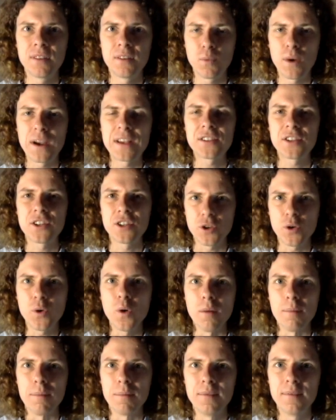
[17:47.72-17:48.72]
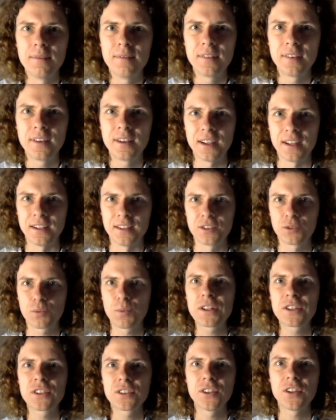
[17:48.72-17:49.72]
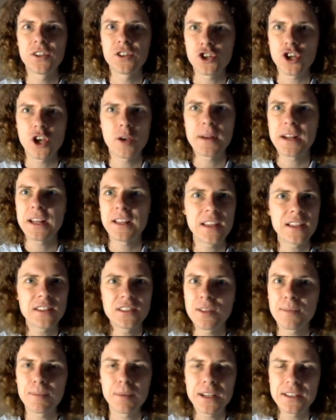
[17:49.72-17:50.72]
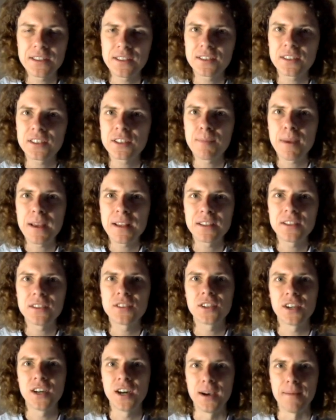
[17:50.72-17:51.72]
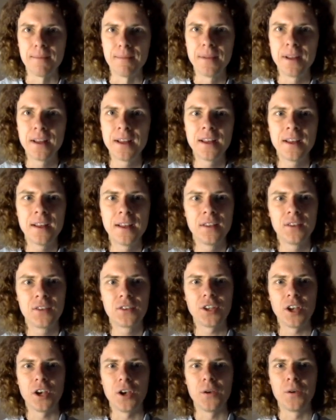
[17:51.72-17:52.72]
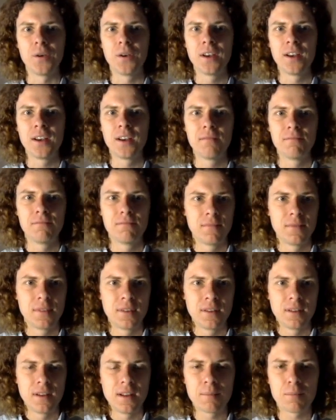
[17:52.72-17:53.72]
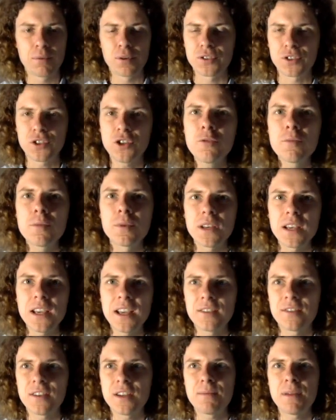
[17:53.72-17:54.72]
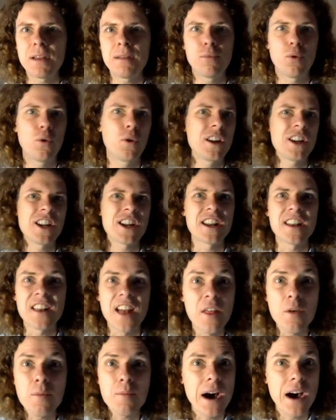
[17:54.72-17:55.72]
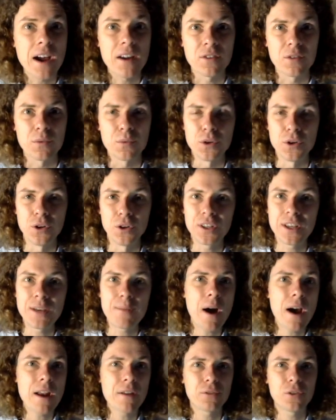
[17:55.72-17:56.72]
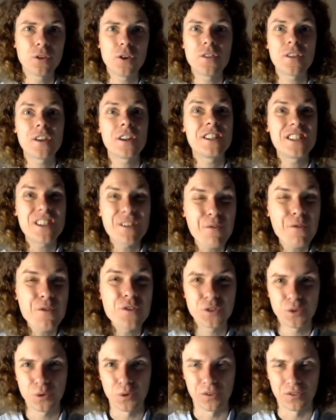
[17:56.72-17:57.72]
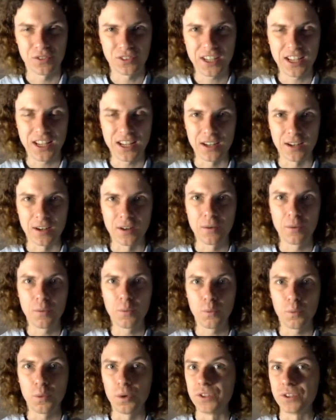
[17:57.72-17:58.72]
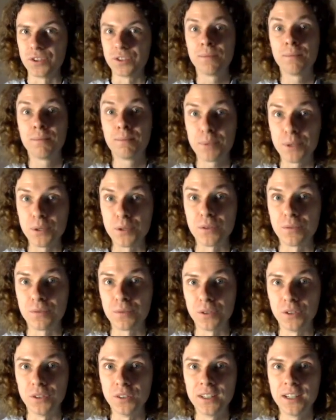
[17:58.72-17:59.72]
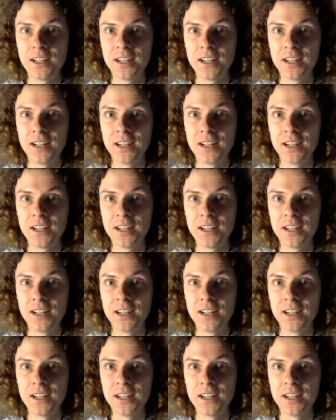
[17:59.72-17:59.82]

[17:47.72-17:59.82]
Western Europe, in Switzerland, Germany. These are the places he spends his time. So, presumably, if he'd been born in another part of the world, he might have learnt that a different sort of skin was beautiful.